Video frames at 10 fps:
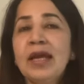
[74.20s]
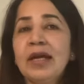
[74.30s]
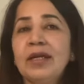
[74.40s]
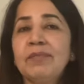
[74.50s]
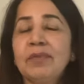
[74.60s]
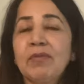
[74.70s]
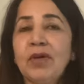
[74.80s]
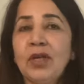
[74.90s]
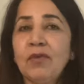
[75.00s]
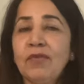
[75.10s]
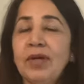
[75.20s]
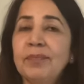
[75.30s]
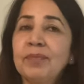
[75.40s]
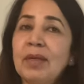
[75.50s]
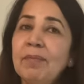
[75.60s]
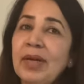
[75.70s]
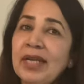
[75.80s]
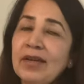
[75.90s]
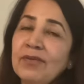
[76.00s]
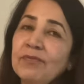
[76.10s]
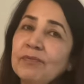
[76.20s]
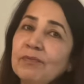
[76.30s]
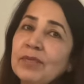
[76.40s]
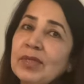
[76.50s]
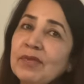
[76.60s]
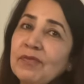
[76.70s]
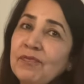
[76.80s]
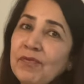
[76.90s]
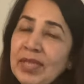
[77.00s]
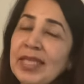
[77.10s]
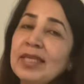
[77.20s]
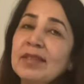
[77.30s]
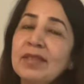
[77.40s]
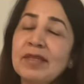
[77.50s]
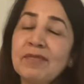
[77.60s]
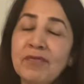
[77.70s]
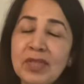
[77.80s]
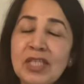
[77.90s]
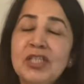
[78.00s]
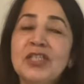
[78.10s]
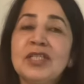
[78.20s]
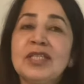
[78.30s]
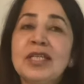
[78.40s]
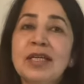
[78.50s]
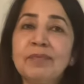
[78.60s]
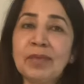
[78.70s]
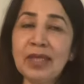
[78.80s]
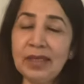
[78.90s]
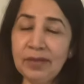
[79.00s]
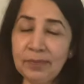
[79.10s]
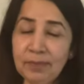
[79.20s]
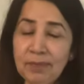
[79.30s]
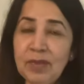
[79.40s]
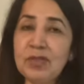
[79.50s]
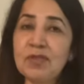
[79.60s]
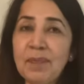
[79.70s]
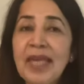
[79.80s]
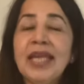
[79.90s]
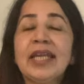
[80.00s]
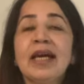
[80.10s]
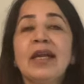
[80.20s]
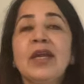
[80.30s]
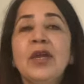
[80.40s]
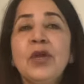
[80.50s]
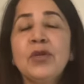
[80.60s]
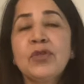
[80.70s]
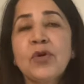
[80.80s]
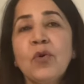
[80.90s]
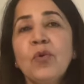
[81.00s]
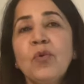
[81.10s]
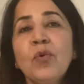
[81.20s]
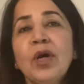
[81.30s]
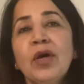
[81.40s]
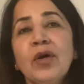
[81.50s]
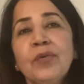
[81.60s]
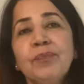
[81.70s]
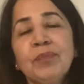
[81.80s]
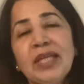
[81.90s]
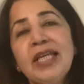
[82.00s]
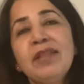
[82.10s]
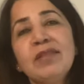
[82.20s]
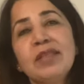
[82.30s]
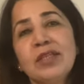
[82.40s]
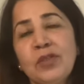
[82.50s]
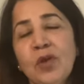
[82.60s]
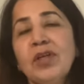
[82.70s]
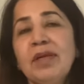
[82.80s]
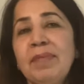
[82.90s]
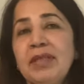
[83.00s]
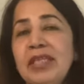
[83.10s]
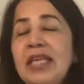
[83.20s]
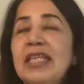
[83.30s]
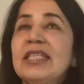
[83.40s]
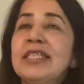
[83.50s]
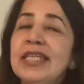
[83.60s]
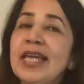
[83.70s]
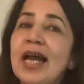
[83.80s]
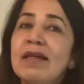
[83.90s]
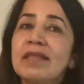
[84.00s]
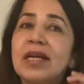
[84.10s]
um, one of um, a metaphysics uh, a physician um, a speaker. So um, his daughter basically she has